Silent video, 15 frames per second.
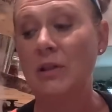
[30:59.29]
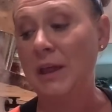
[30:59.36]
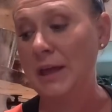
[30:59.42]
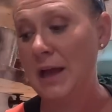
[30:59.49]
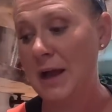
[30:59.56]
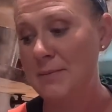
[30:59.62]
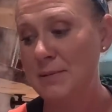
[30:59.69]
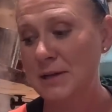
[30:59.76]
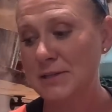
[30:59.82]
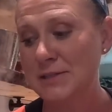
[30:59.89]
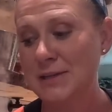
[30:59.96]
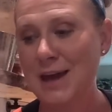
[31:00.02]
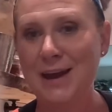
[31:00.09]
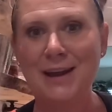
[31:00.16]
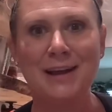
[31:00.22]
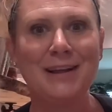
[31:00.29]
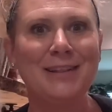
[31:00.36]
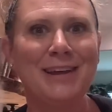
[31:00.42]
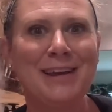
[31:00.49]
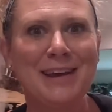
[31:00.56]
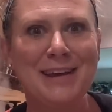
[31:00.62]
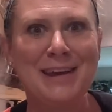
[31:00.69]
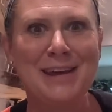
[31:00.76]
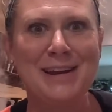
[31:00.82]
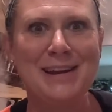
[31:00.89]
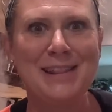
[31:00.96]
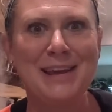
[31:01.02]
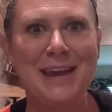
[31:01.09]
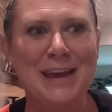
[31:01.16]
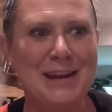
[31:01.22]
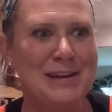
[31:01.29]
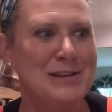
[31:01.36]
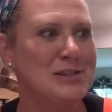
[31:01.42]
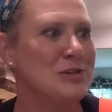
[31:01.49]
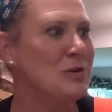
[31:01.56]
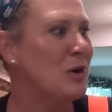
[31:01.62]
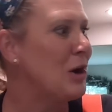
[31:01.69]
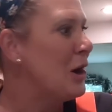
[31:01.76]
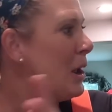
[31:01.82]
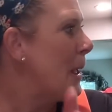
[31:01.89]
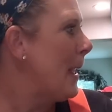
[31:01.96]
Like, I'm ecstatic, like a kid in the candy store.